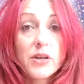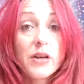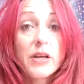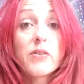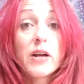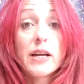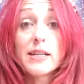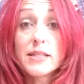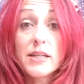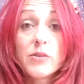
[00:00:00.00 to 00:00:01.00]
going, all right, I
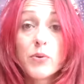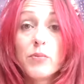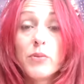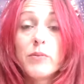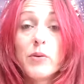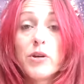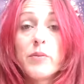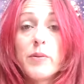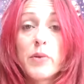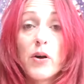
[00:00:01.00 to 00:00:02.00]
see the problem. I want to
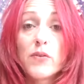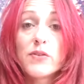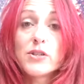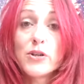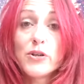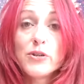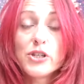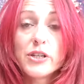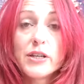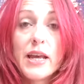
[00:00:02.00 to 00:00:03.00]
be part of the
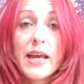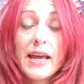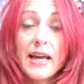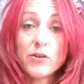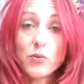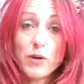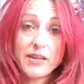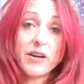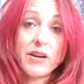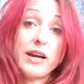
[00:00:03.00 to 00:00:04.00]
solution. And the
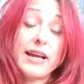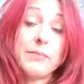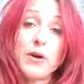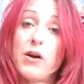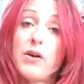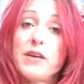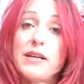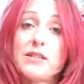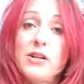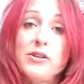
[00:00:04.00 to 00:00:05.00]
way that I am part of
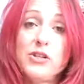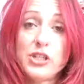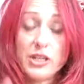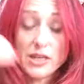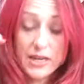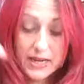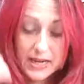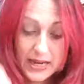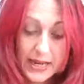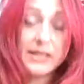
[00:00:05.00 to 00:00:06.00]
that solution
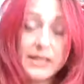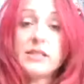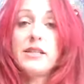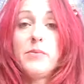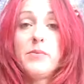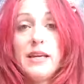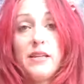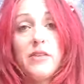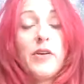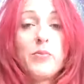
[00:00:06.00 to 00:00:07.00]
is to be in
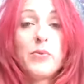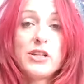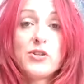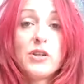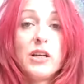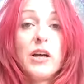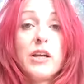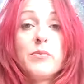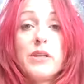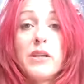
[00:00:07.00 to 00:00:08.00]
the vibrational
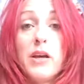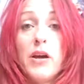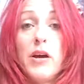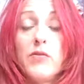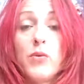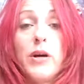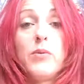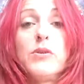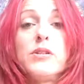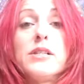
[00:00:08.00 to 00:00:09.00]
alignment of what I
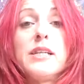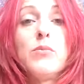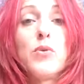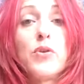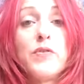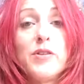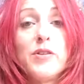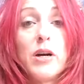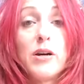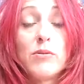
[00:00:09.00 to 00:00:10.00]
want to see more of in the
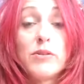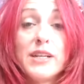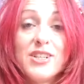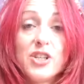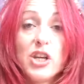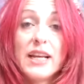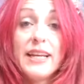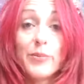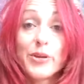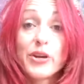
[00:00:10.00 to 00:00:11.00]
world. So you
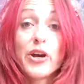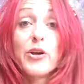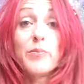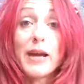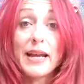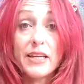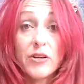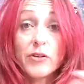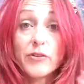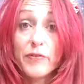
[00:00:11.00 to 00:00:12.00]
clean up your own
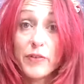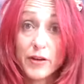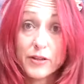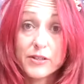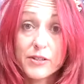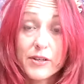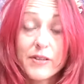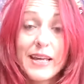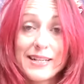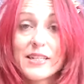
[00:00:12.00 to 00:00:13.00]
backyard first.
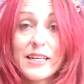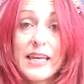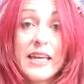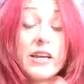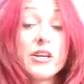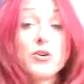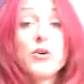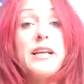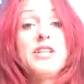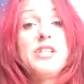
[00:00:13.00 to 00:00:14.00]
That's the key. Your
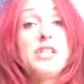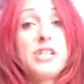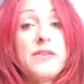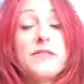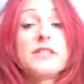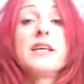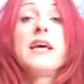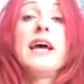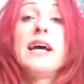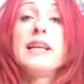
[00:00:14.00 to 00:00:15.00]
energy shifts.
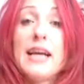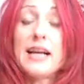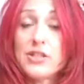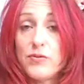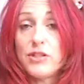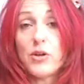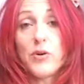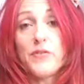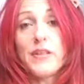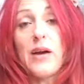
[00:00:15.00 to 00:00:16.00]
And as a
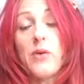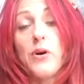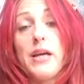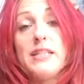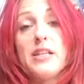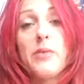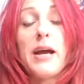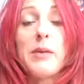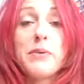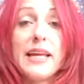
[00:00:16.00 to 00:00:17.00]
result of that, what ends up
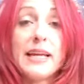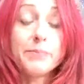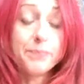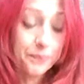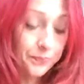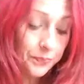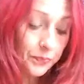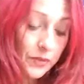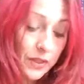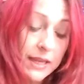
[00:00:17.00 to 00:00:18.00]
happening
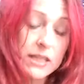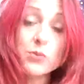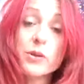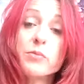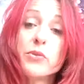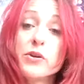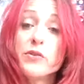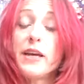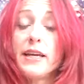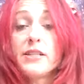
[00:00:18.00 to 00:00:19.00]
is we
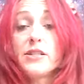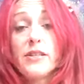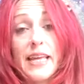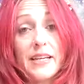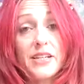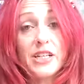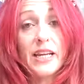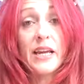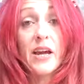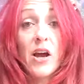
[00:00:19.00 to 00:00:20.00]
move into the
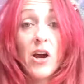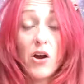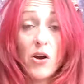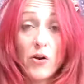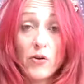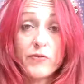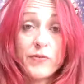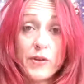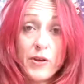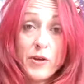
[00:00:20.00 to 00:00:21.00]
energy of
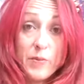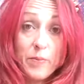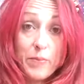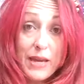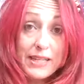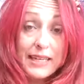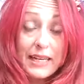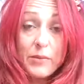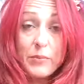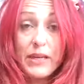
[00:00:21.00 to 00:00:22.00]

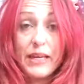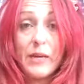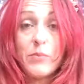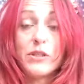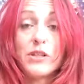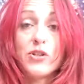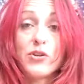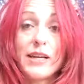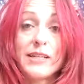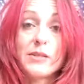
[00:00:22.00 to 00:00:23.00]
basically being able to
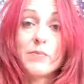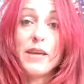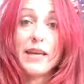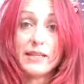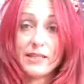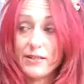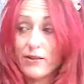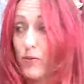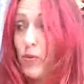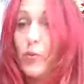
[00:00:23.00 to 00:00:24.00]
transmit
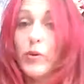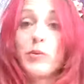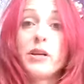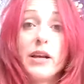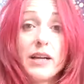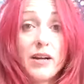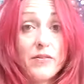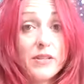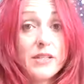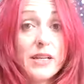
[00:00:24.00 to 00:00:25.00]
what we would like
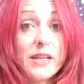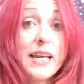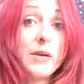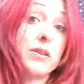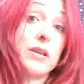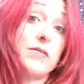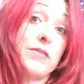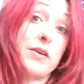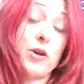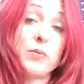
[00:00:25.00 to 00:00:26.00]
others to connect with. And if
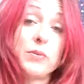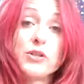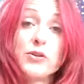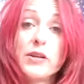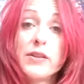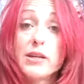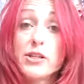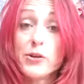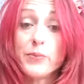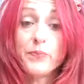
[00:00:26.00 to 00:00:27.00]
they're open to it, they
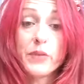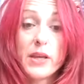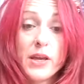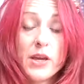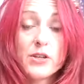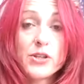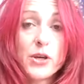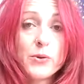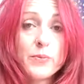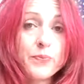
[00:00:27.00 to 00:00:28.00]
do.
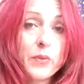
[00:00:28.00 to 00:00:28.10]
So